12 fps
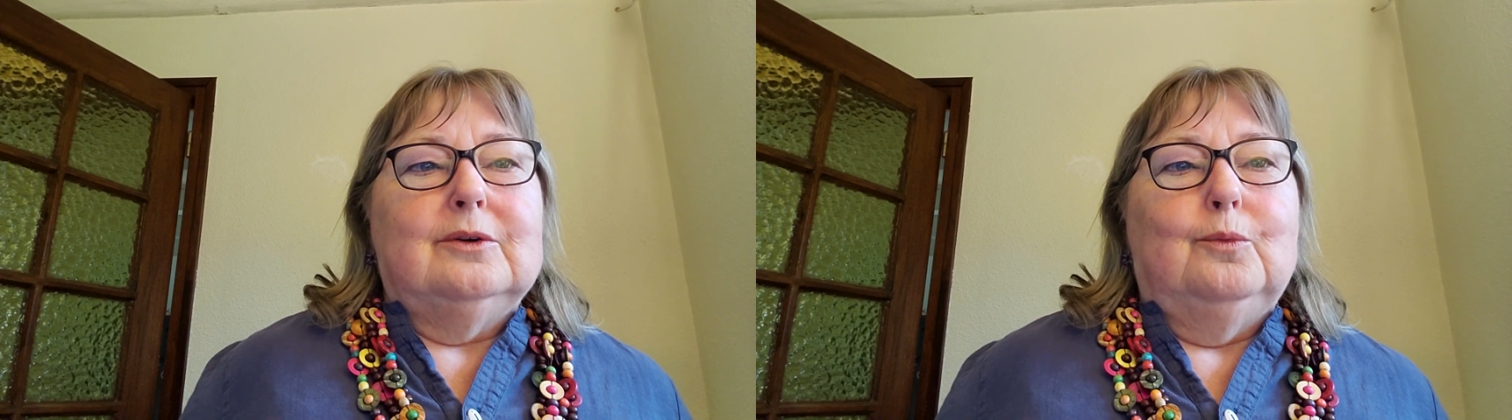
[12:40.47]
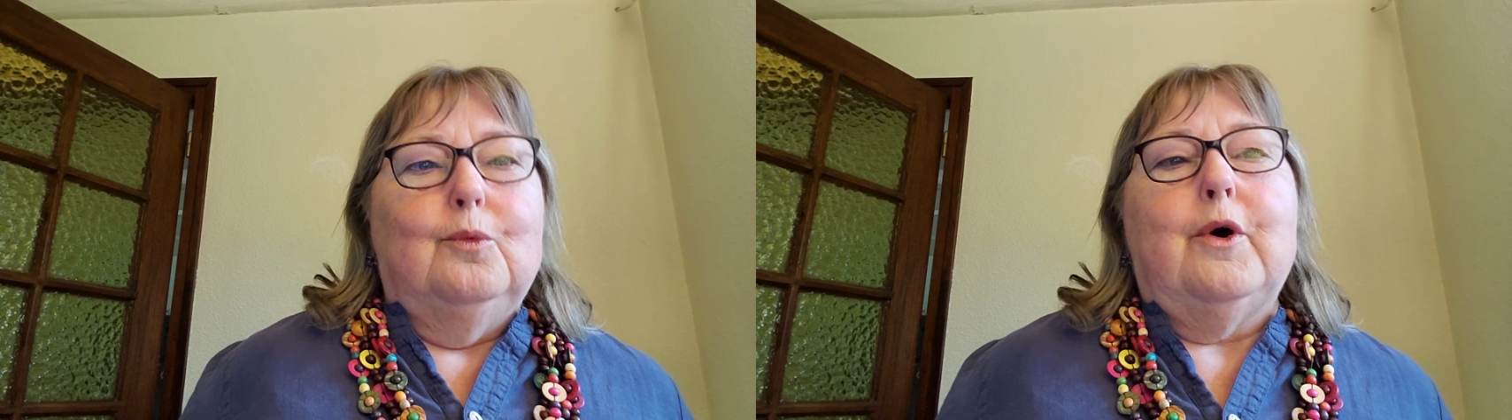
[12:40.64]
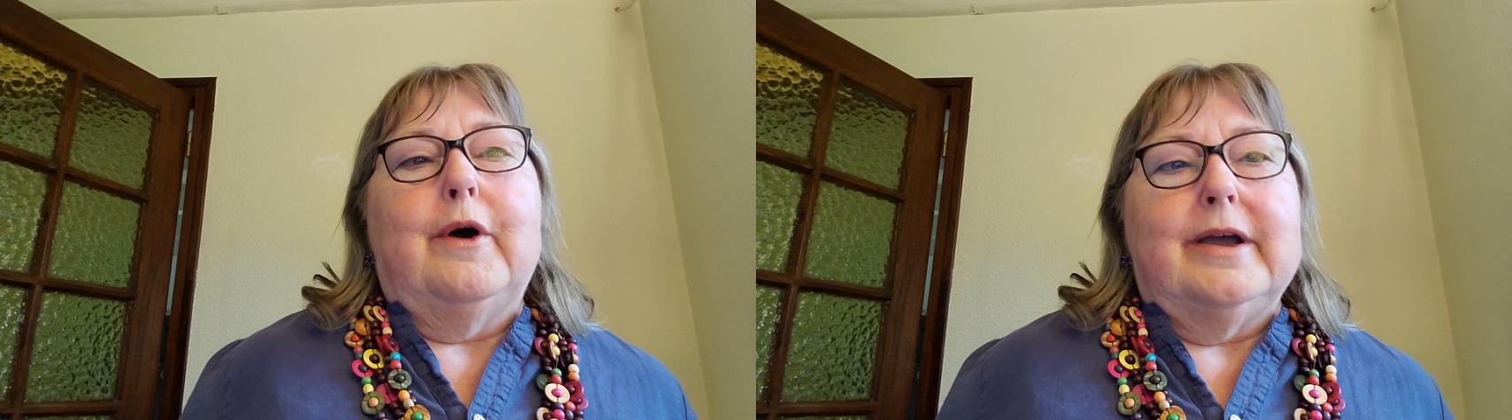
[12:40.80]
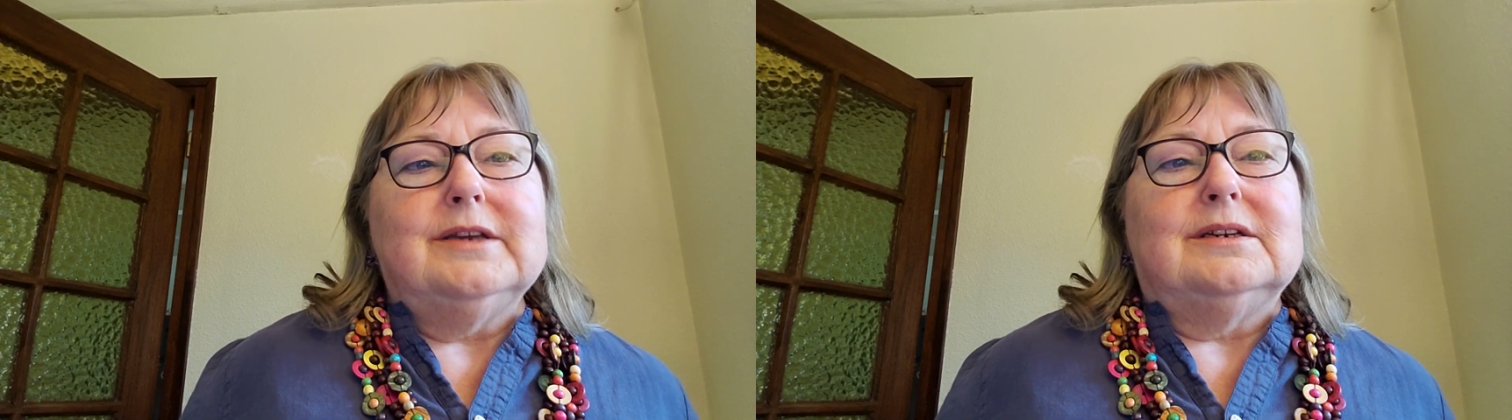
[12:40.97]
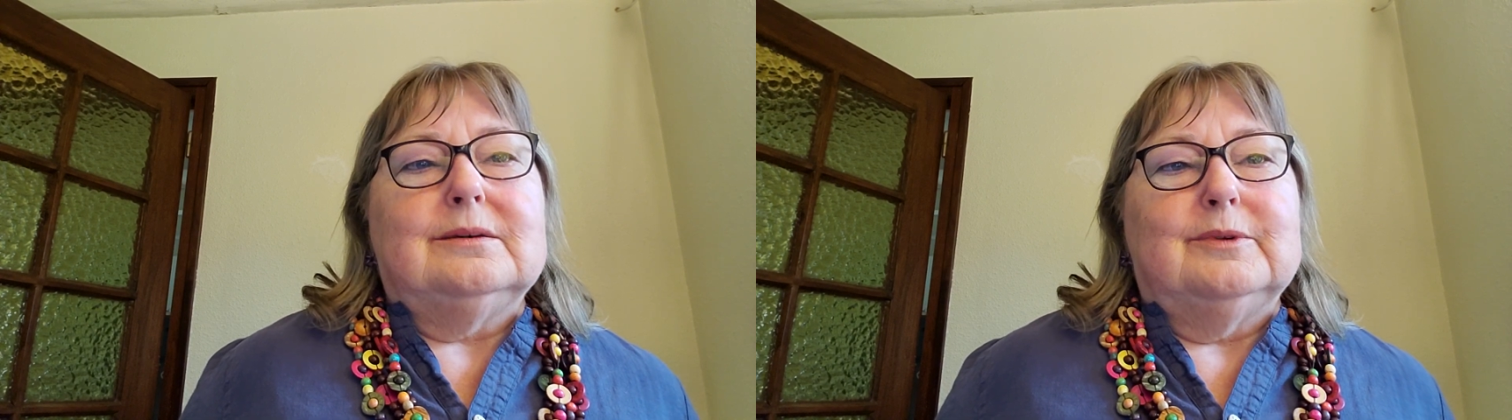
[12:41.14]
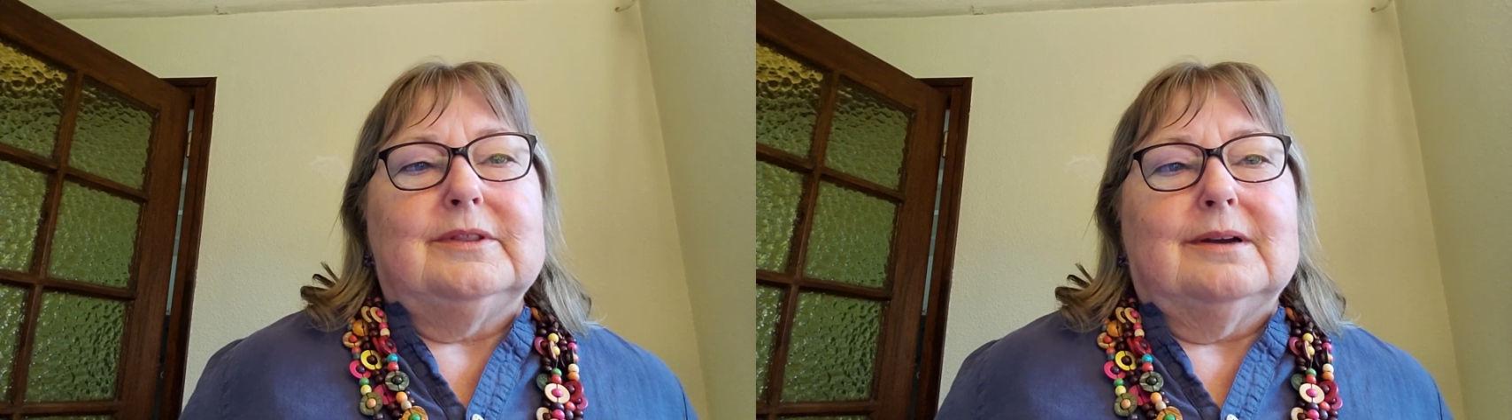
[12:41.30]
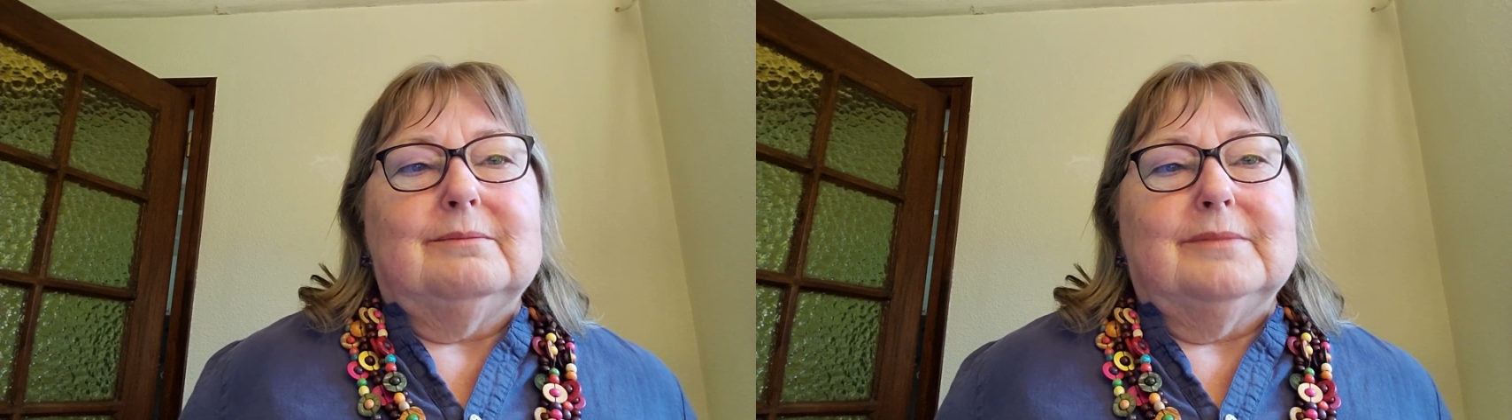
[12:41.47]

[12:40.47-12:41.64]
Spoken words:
what I did with that